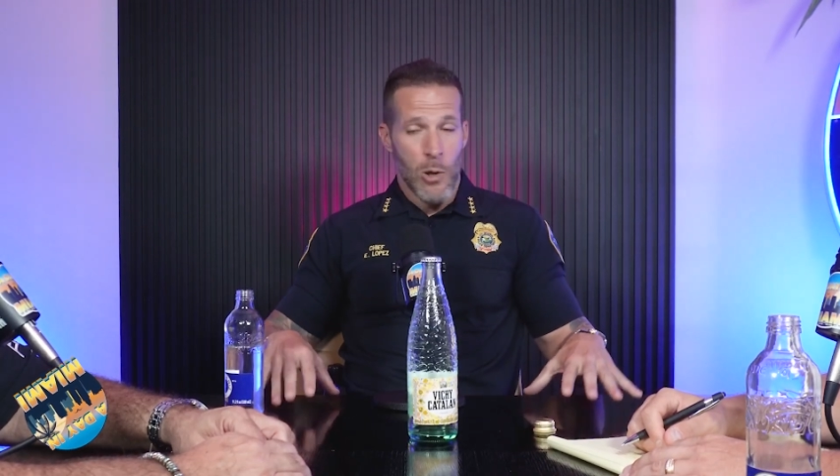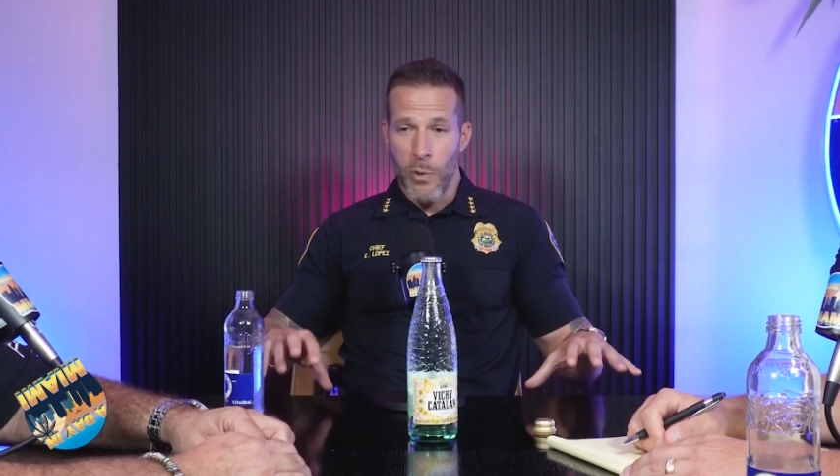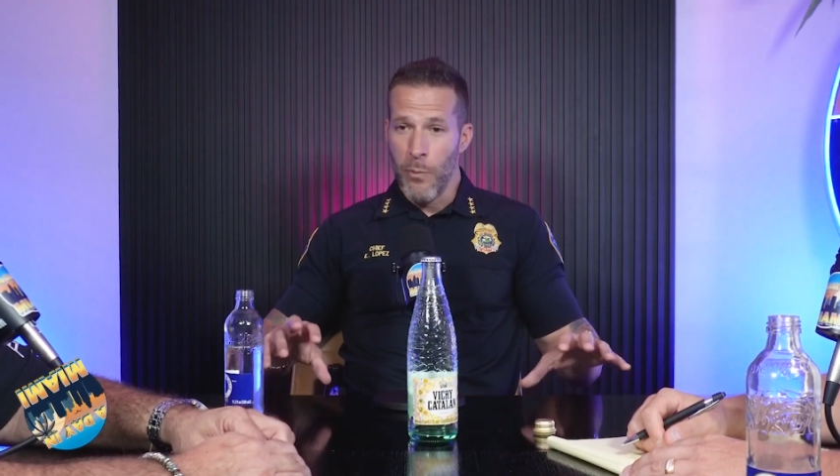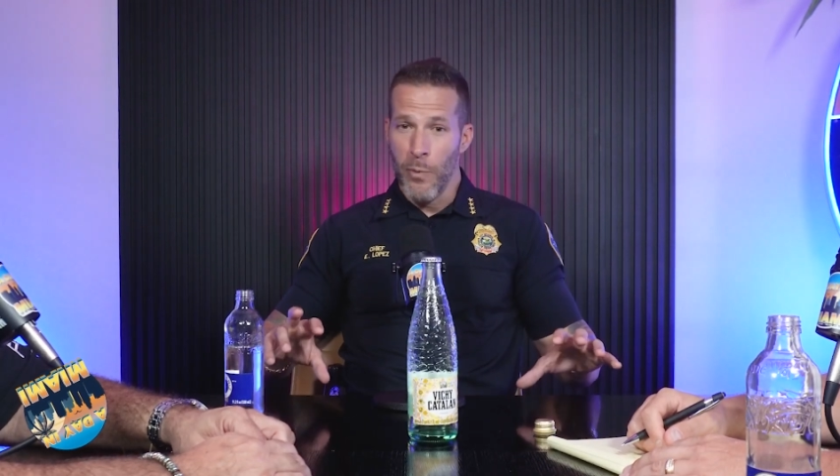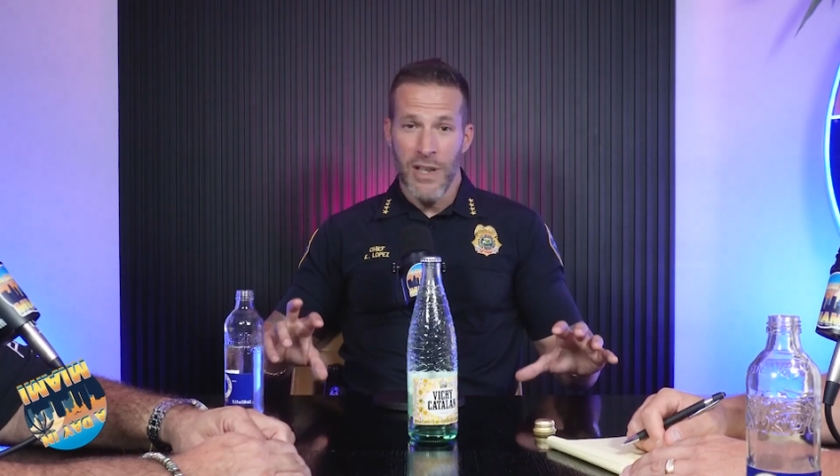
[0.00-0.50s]

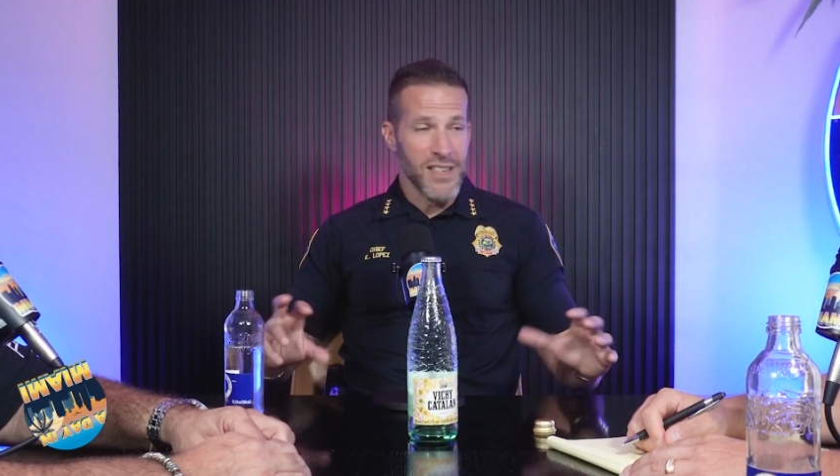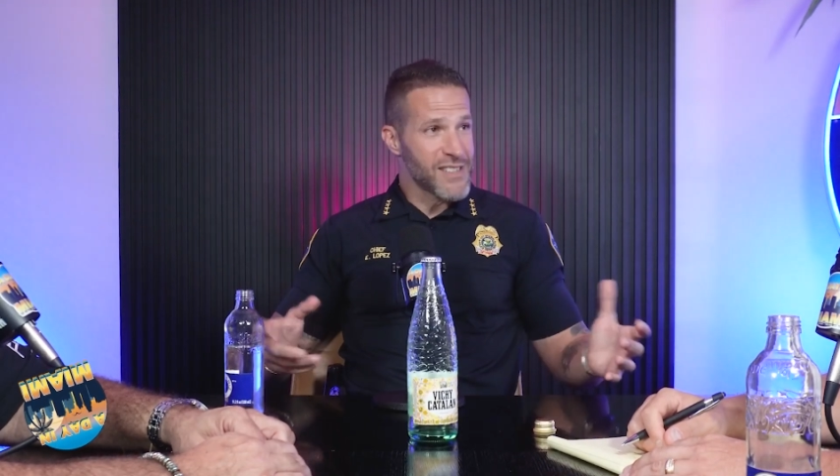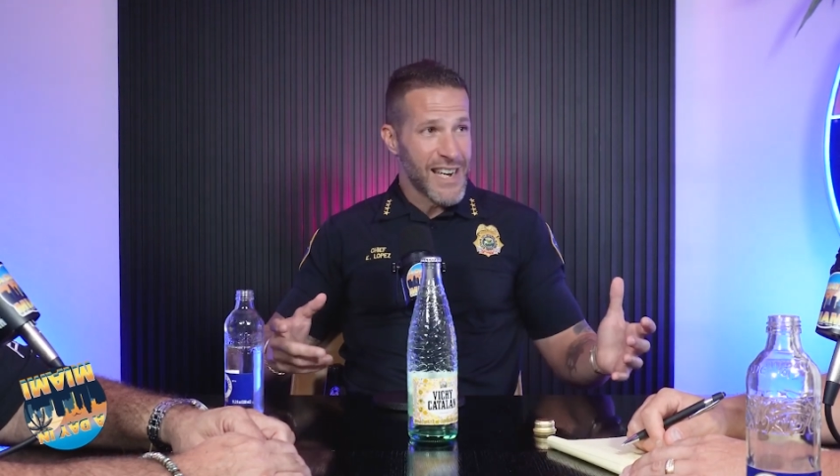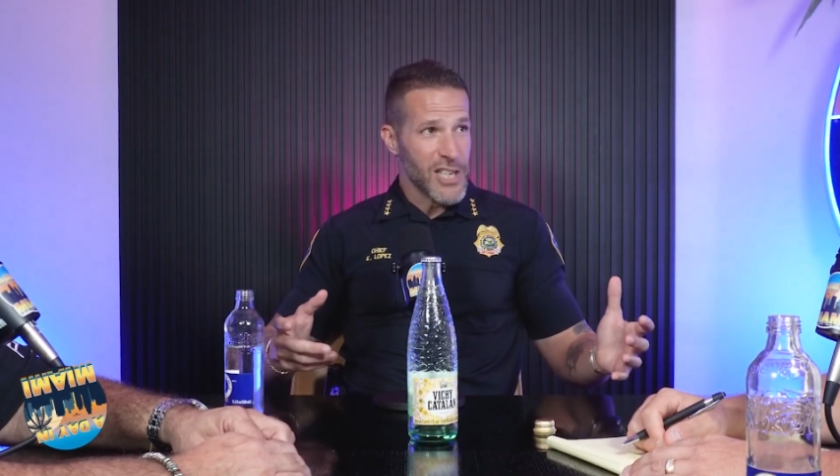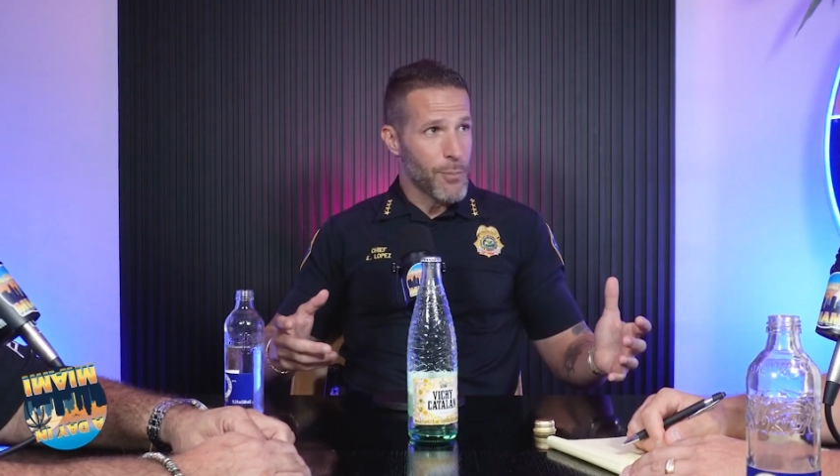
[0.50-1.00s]
We
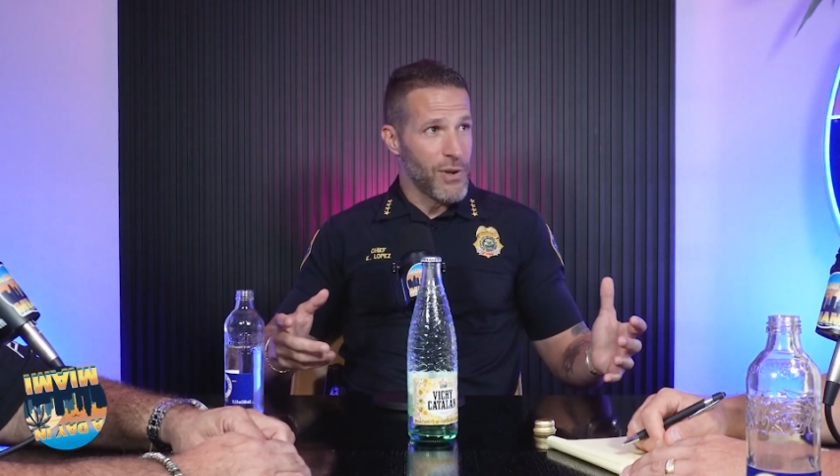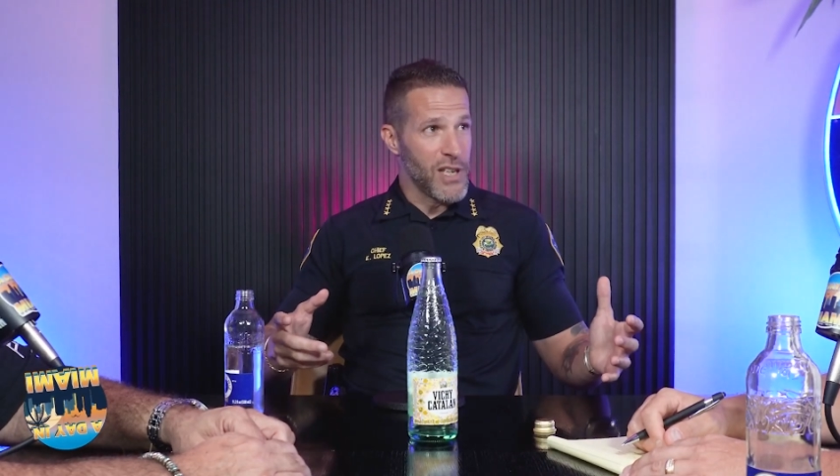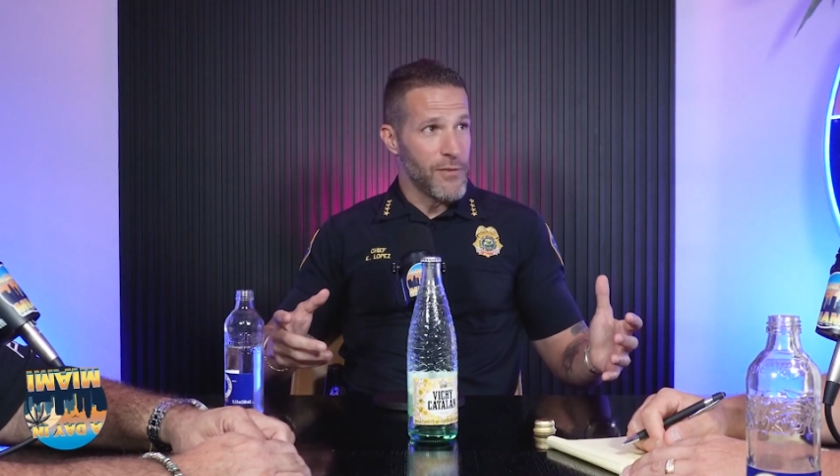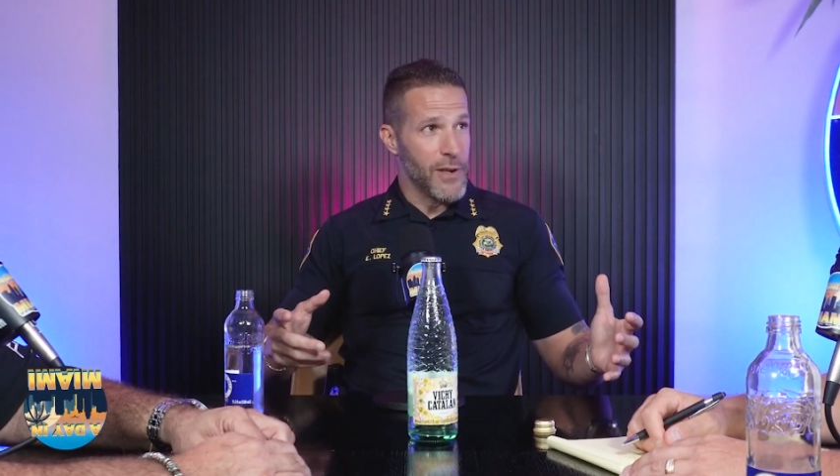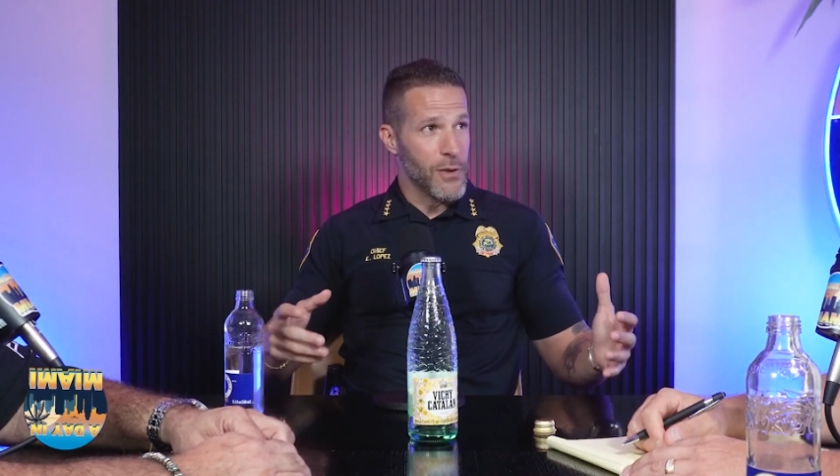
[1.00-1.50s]
redesigned our
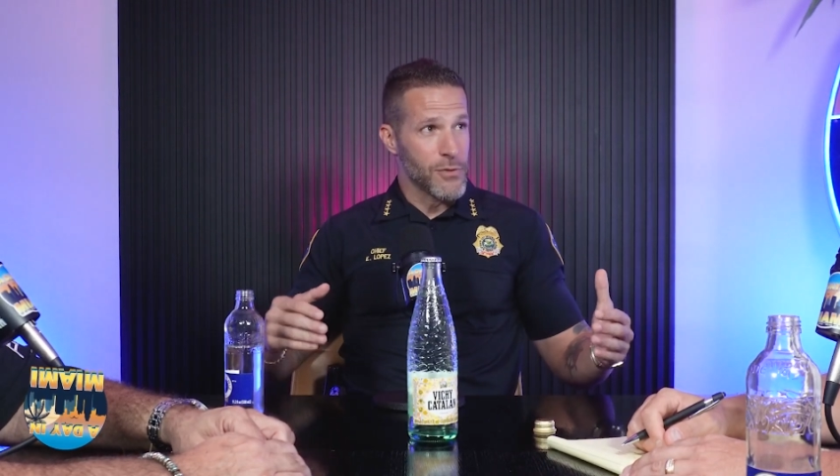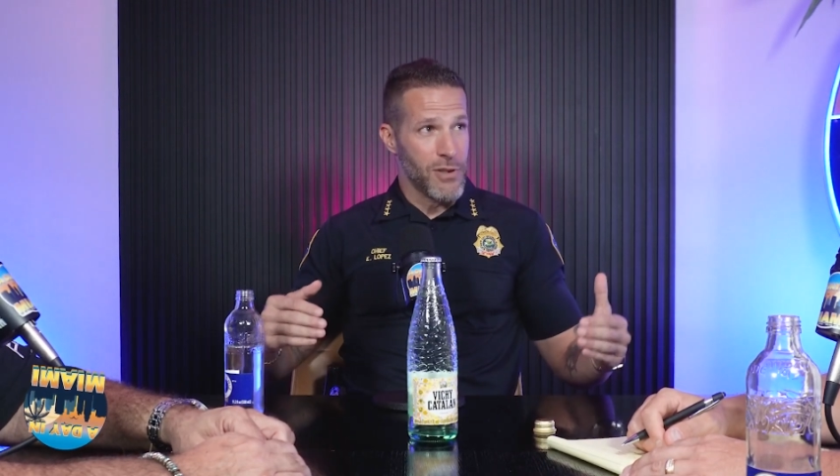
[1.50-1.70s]
police vehicles